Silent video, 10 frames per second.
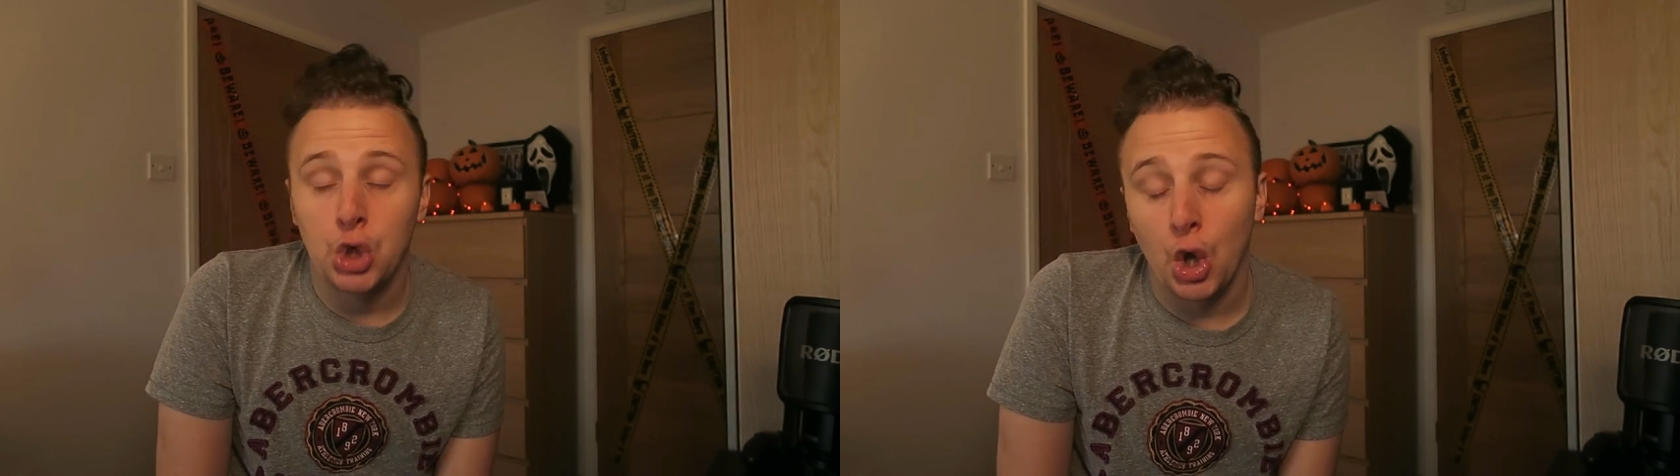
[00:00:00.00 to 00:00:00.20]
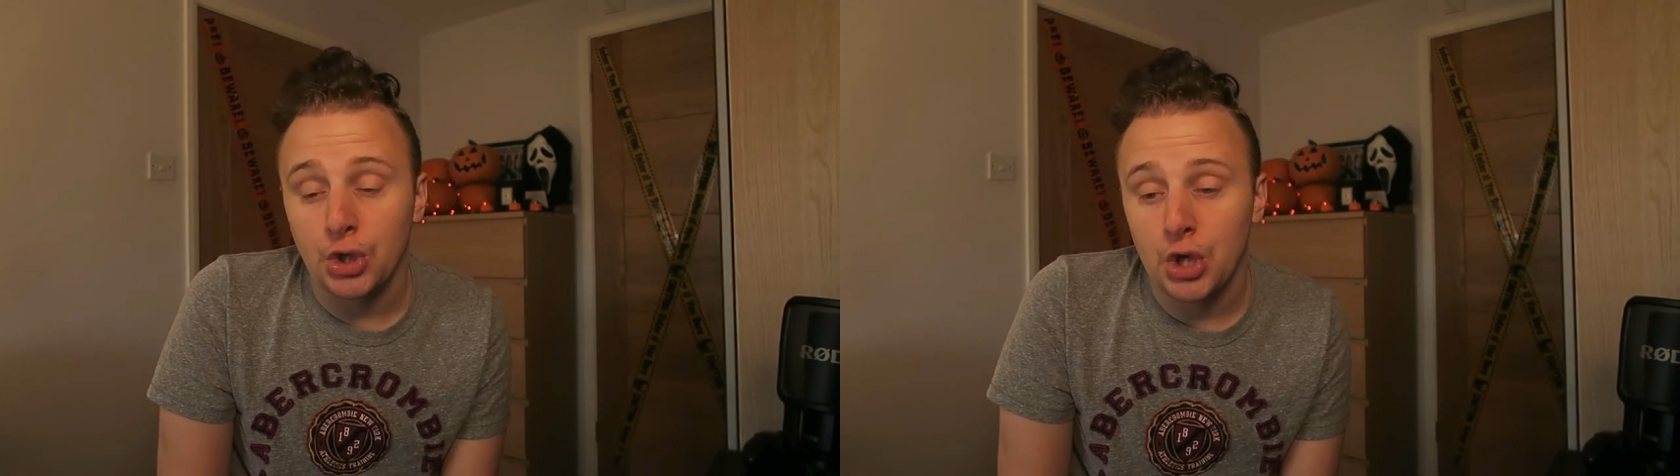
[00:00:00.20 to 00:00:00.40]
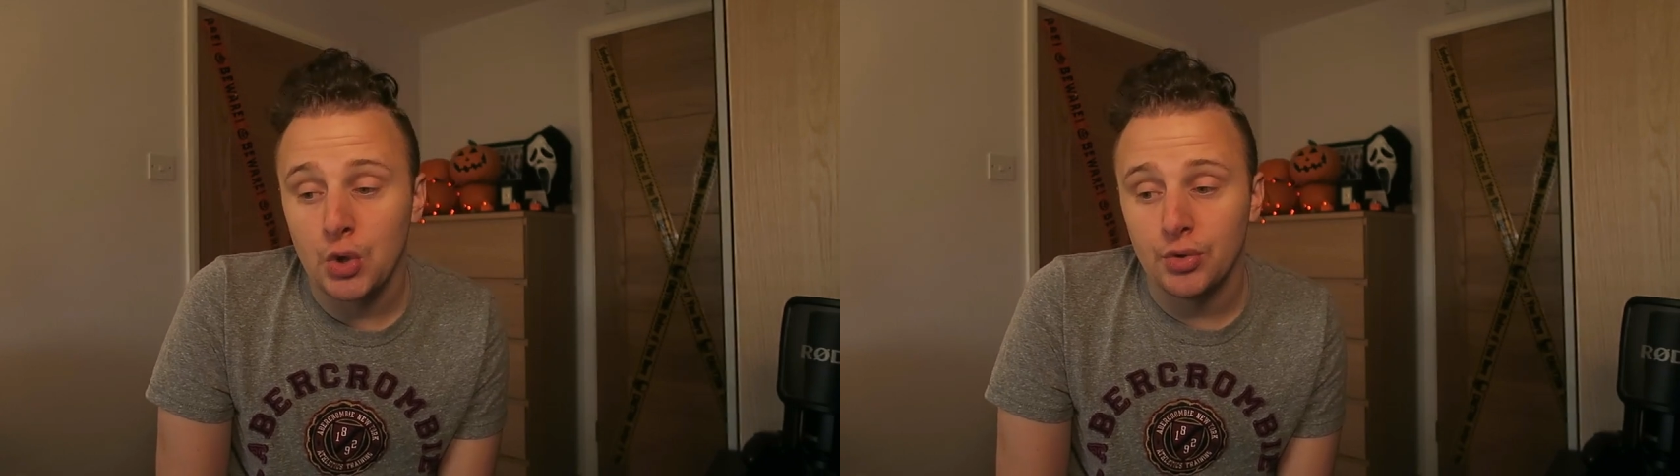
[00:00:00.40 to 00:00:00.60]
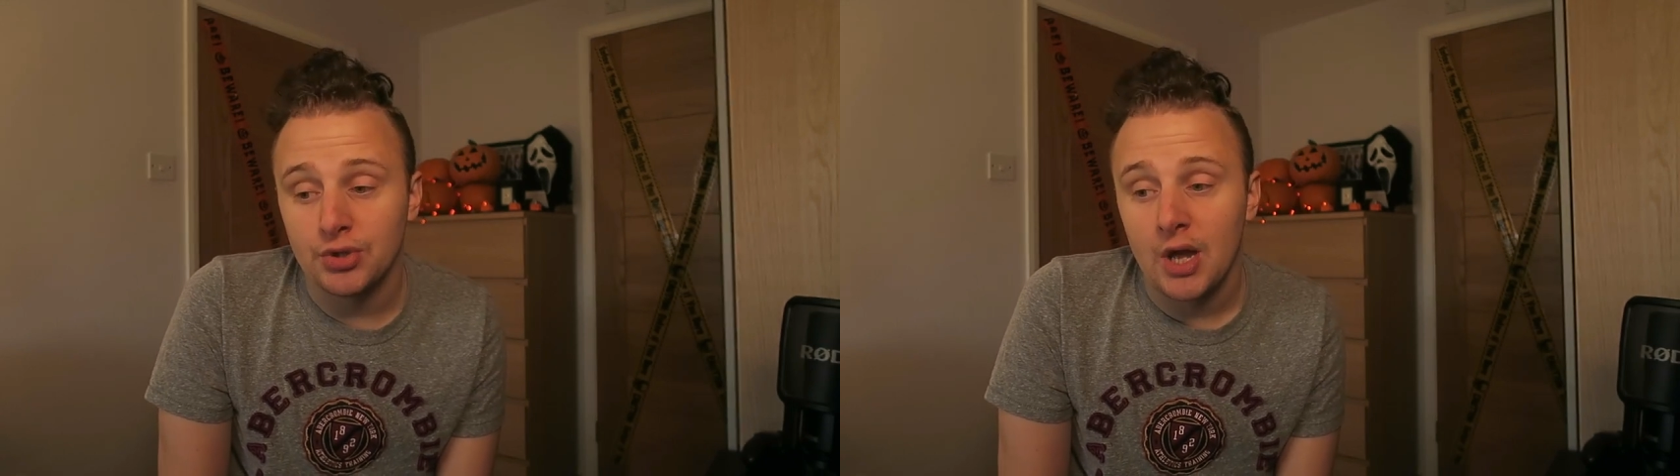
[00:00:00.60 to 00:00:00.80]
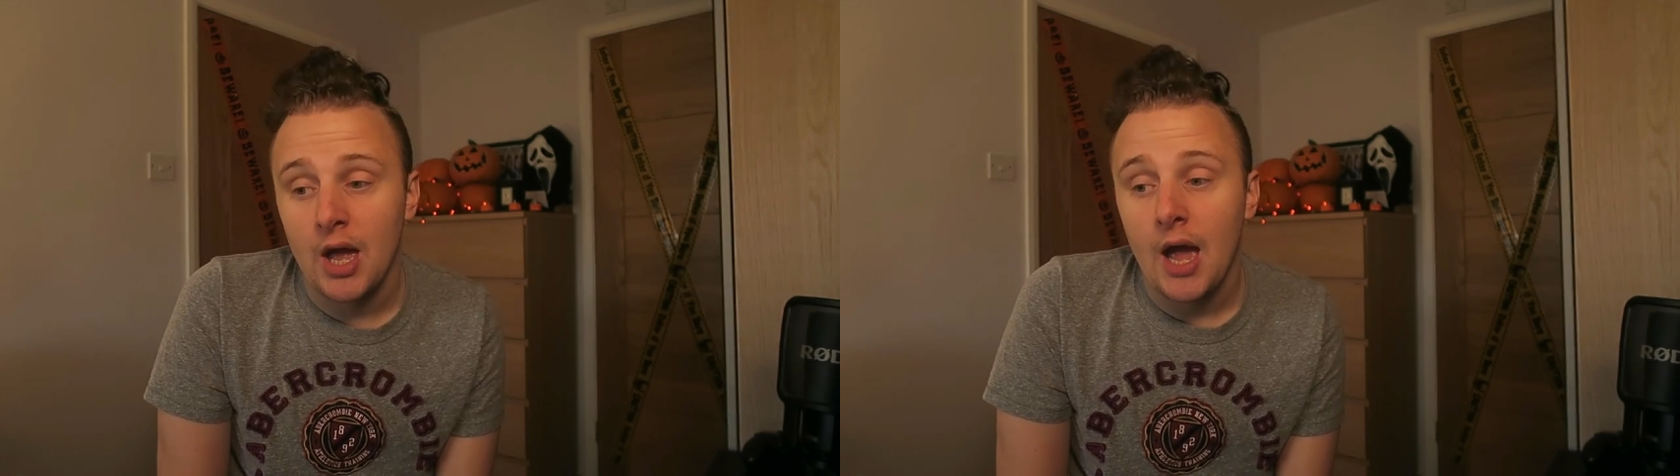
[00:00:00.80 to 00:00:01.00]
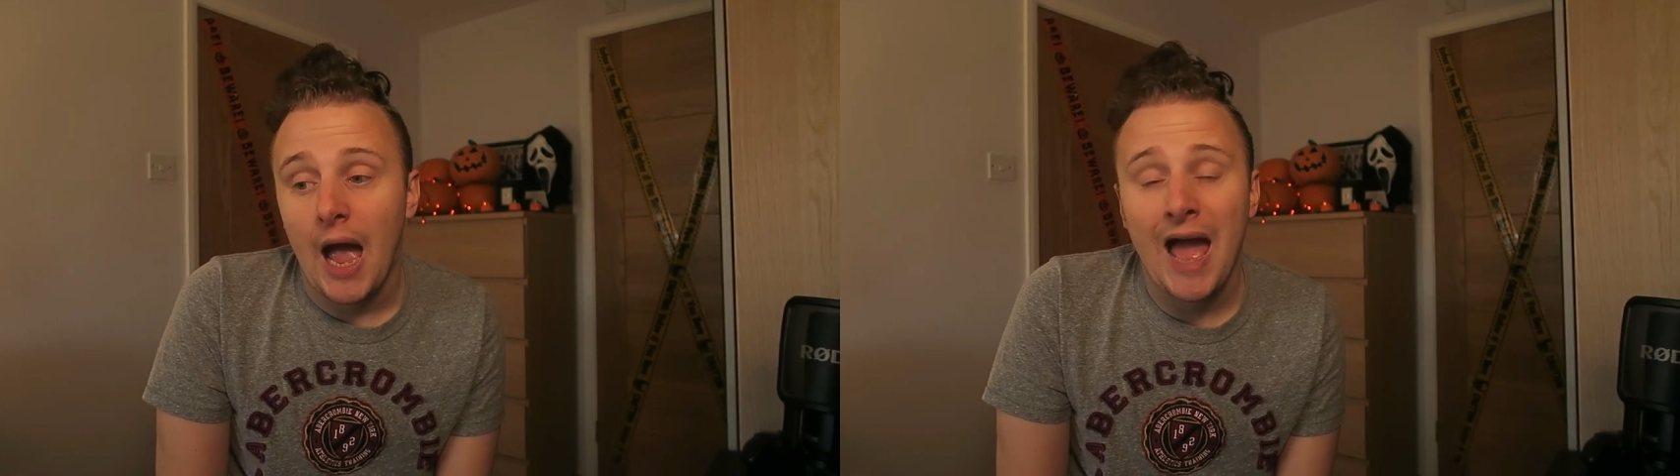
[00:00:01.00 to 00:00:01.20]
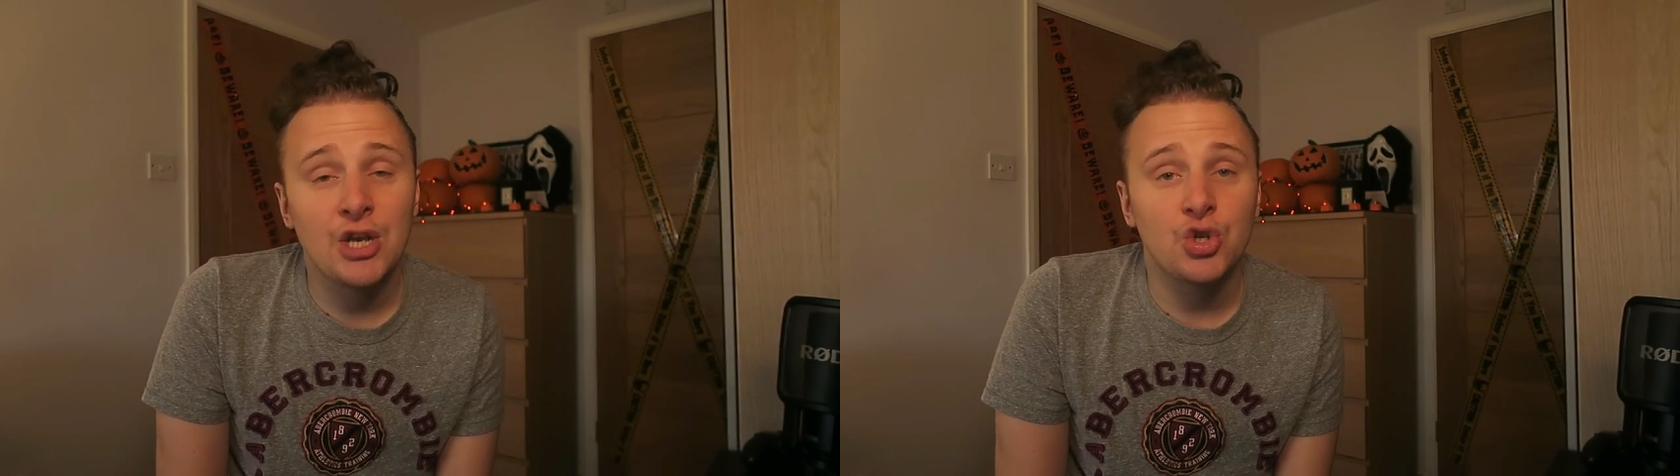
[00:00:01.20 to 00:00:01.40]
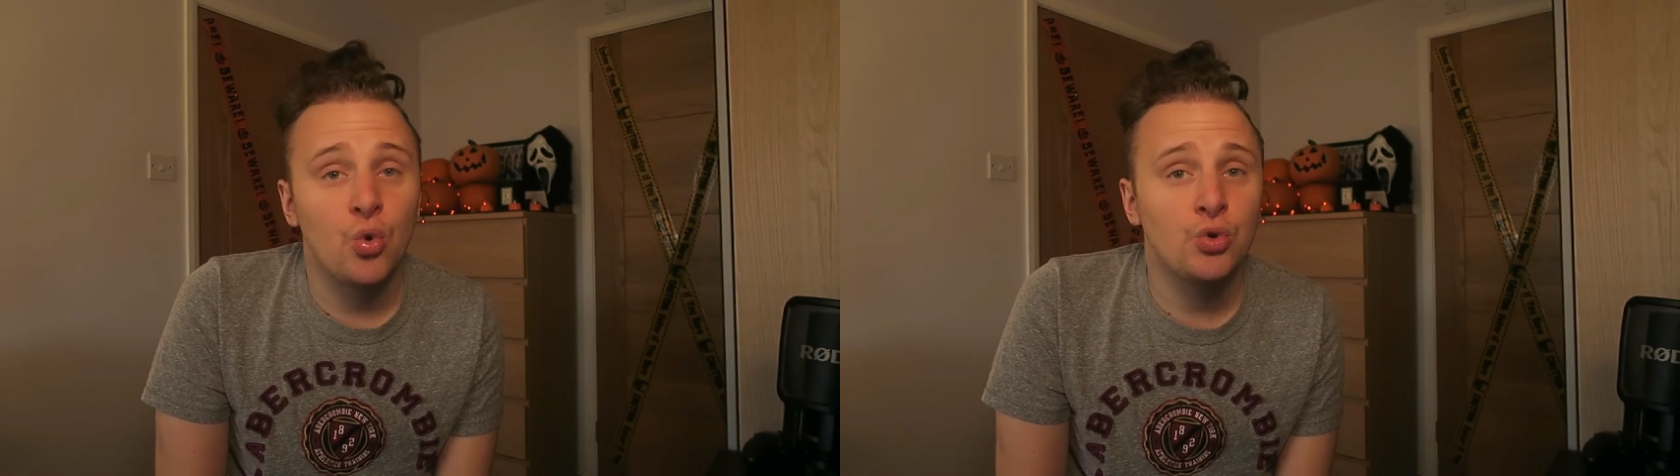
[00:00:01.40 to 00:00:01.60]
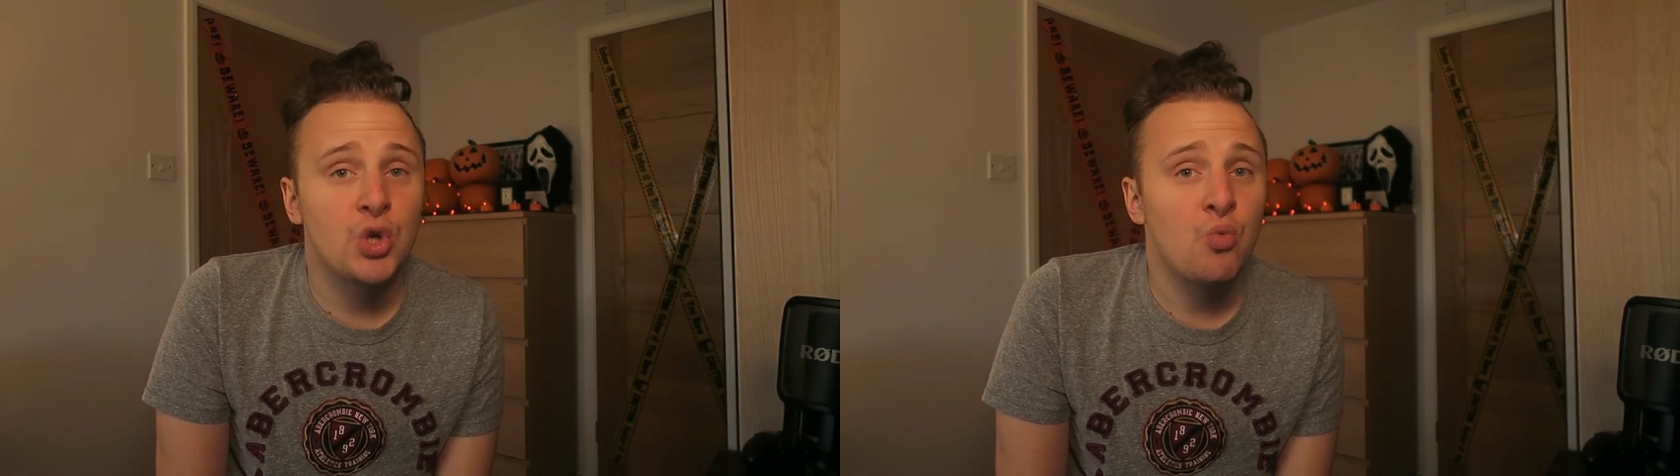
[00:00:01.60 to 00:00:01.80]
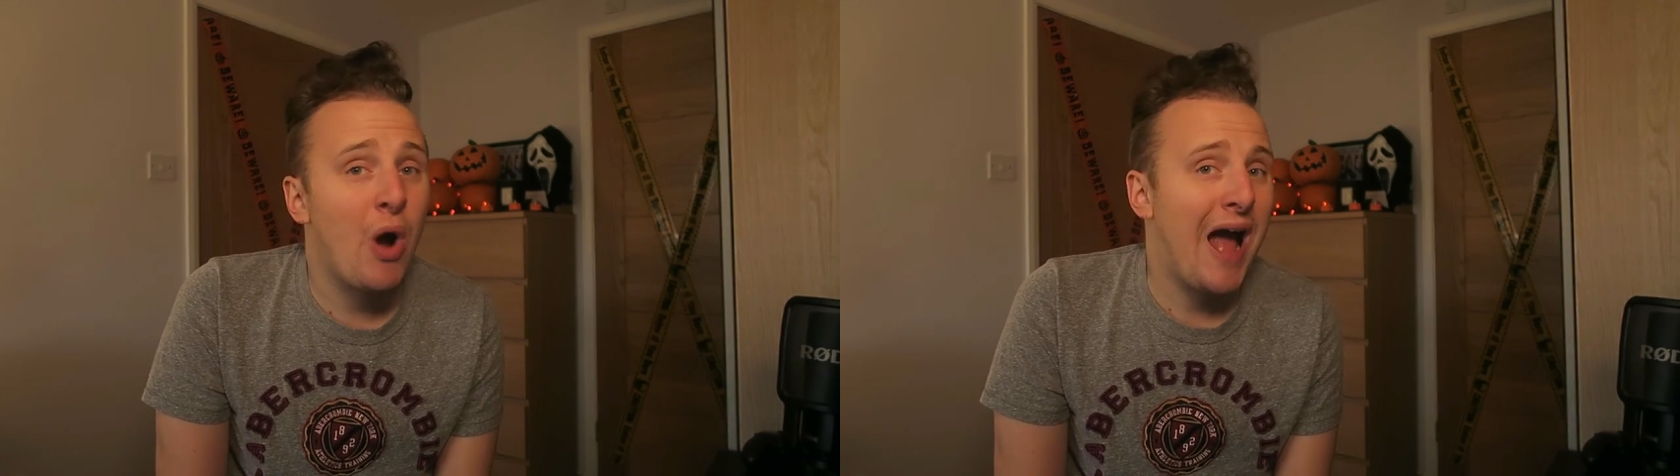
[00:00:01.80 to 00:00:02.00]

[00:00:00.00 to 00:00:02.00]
God knows. And also,